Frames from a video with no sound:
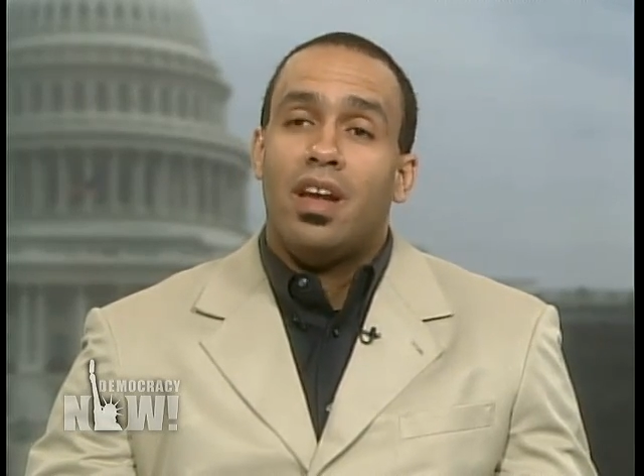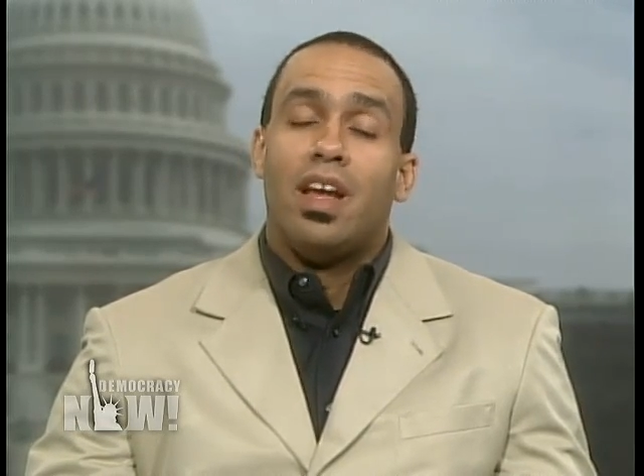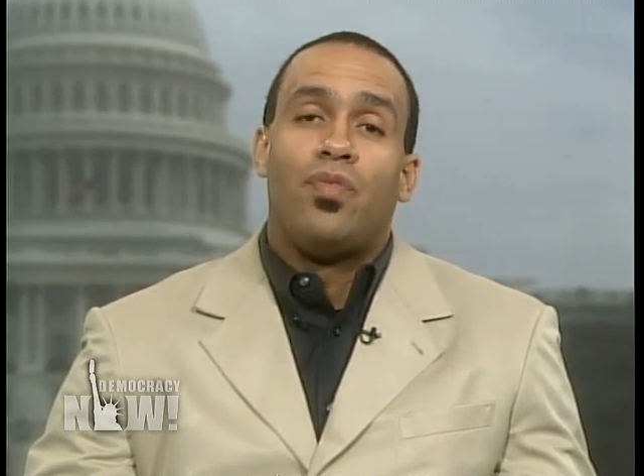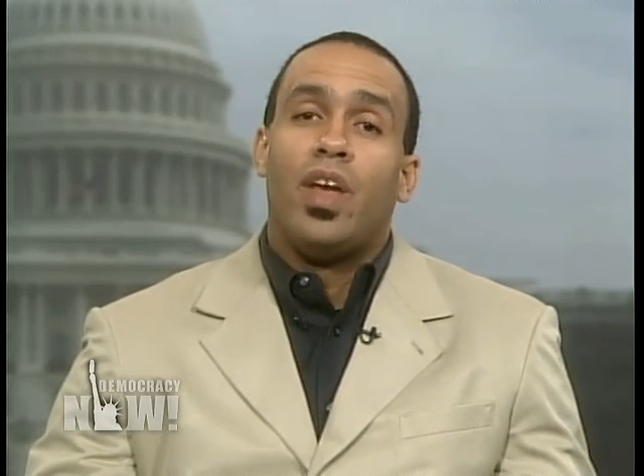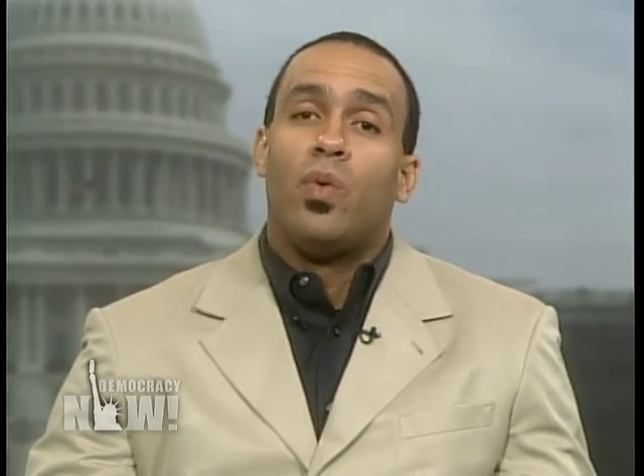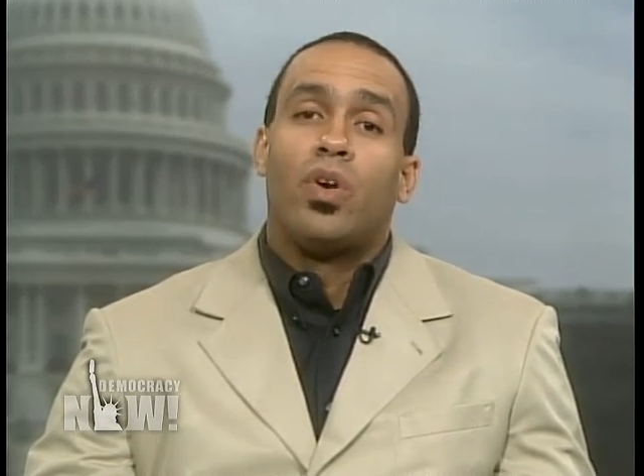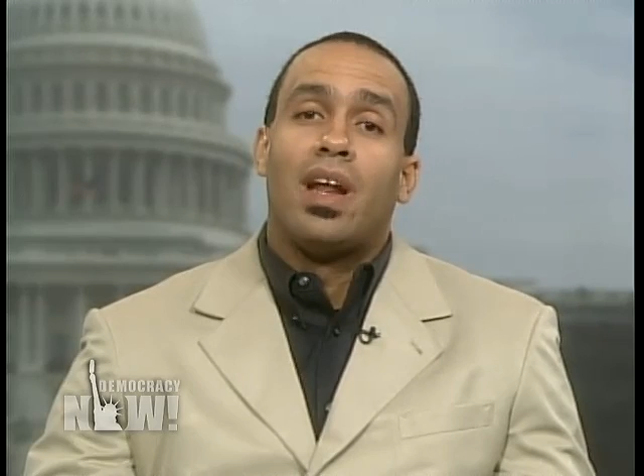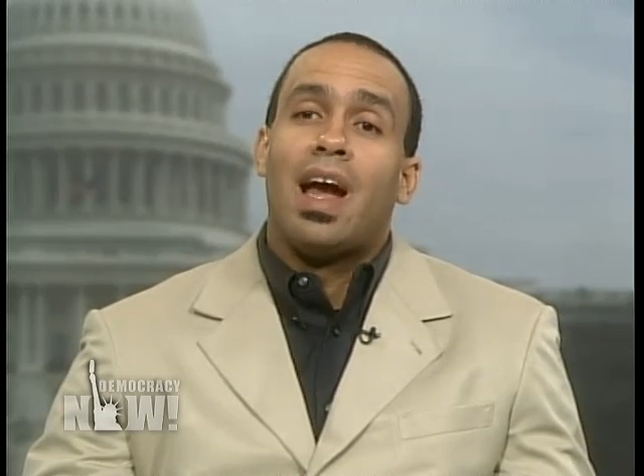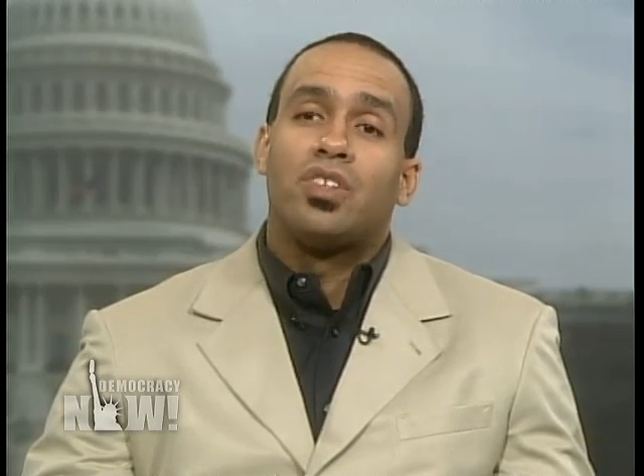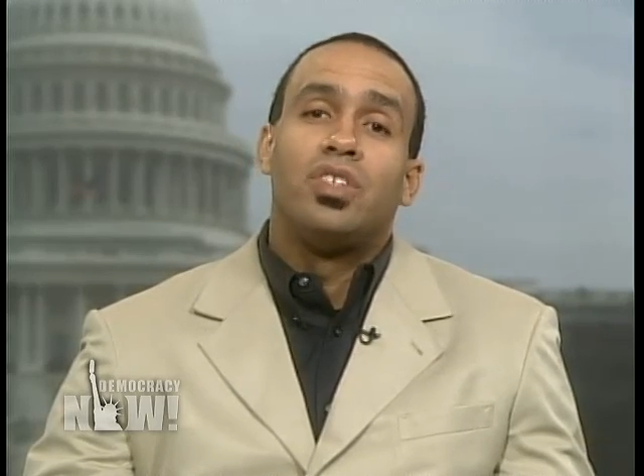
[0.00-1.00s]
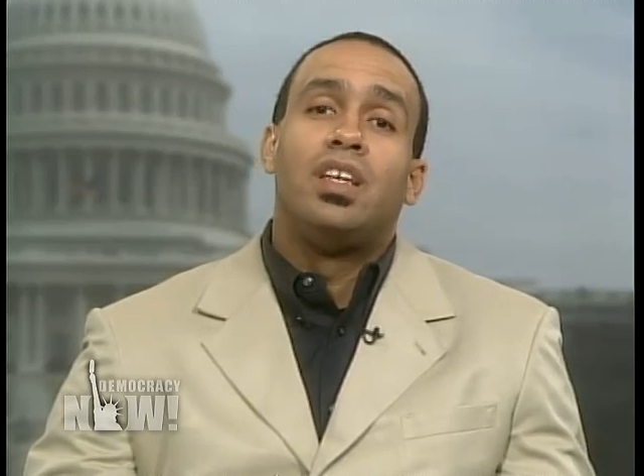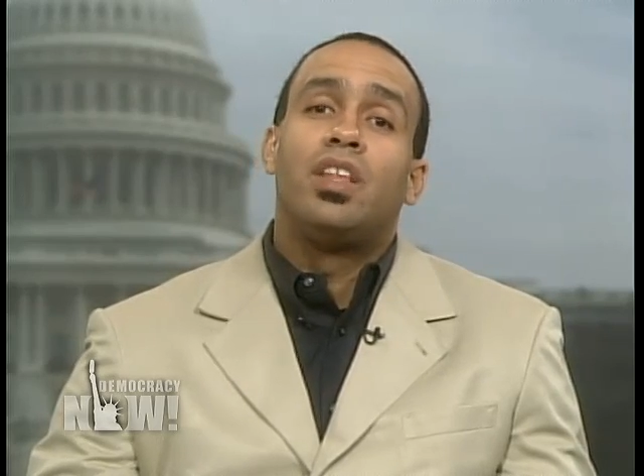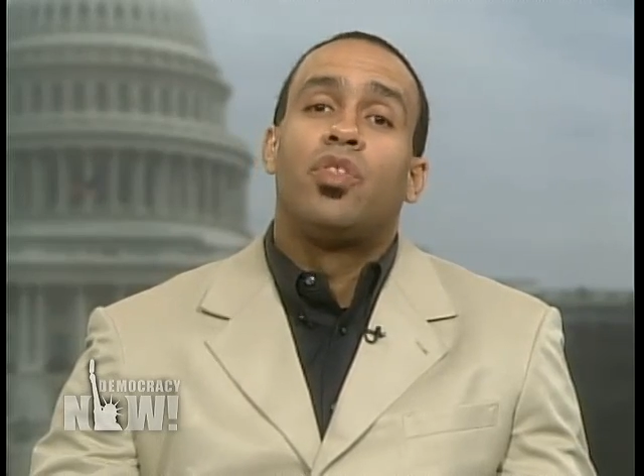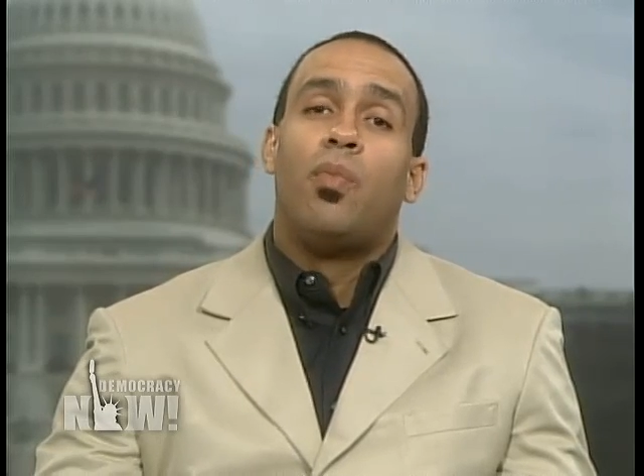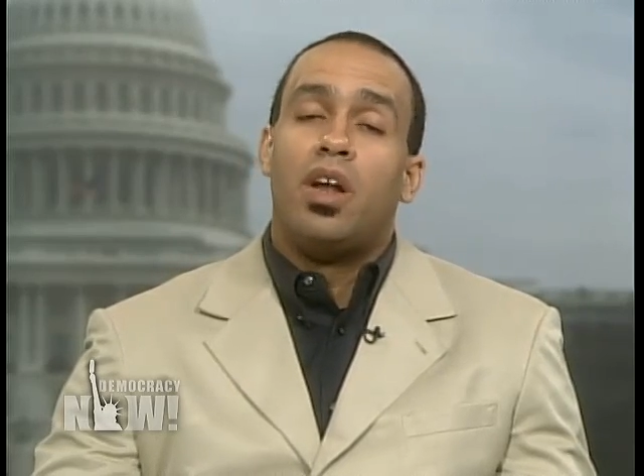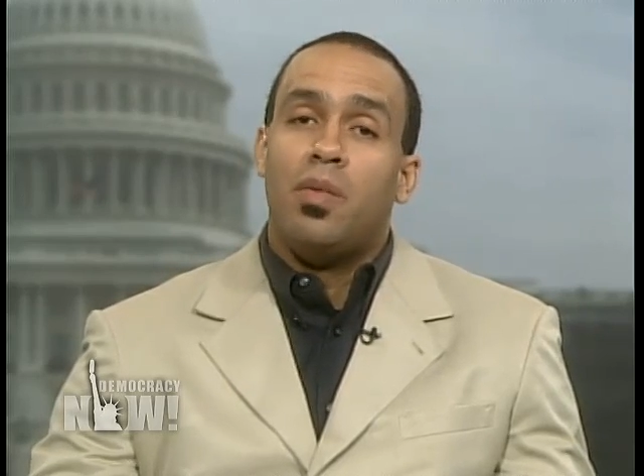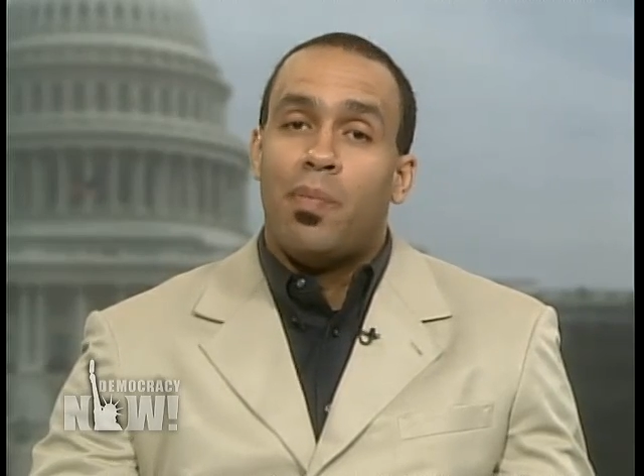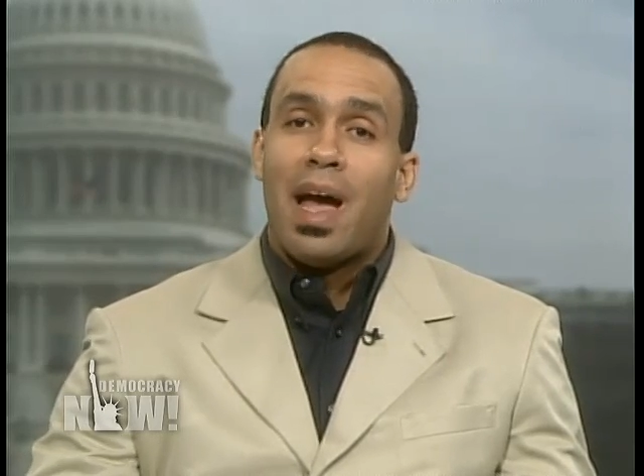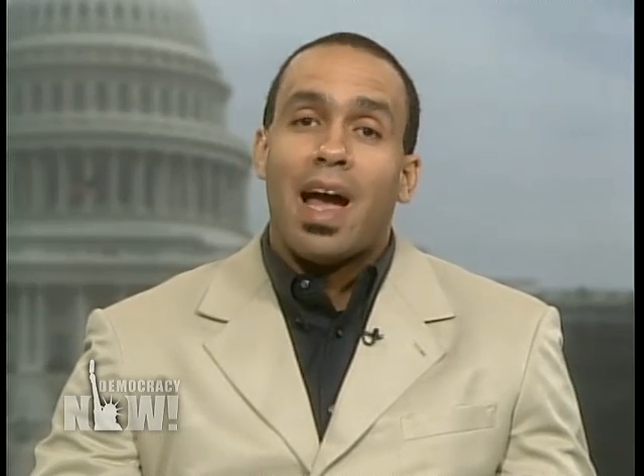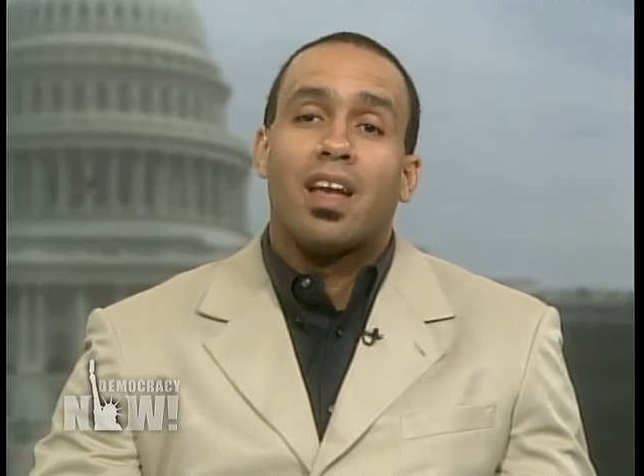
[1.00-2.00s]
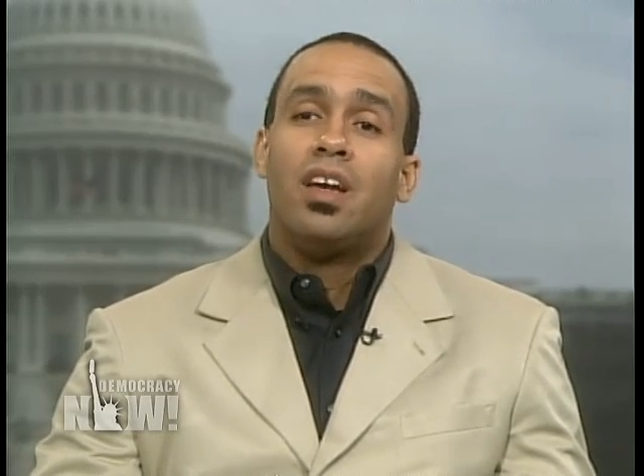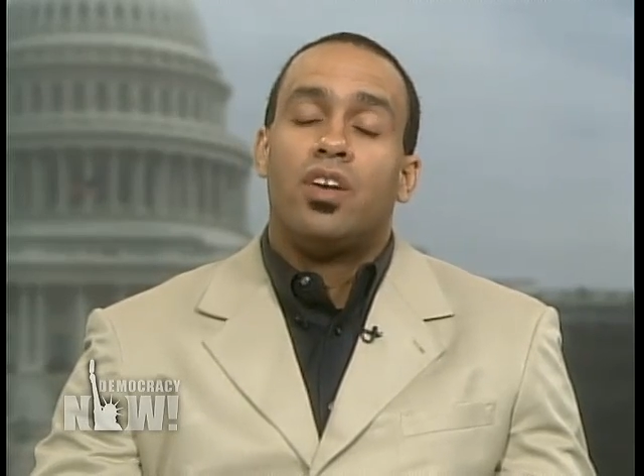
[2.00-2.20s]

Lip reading: if they were going to actually get the money back